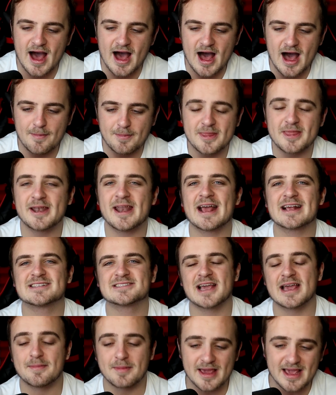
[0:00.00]
But the
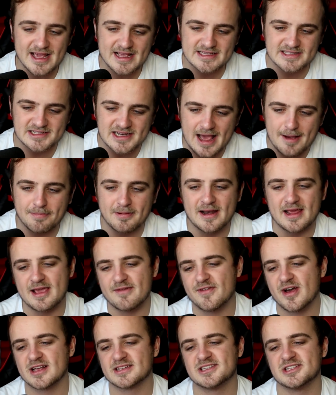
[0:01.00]
next game is
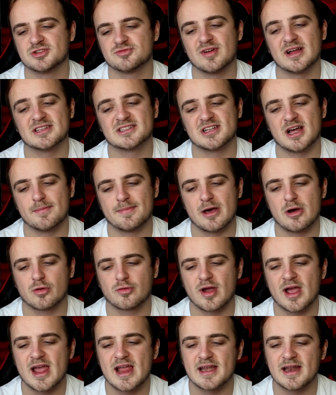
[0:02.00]
Napoli versus Red Star
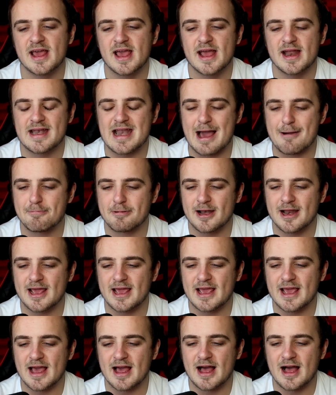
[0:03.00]
Belgrade.
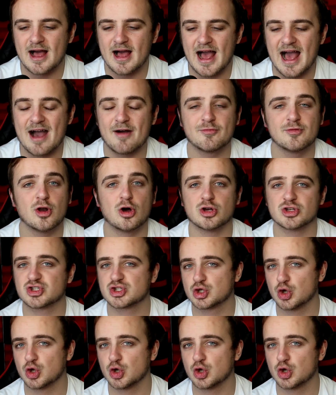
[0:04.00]
Napoli have not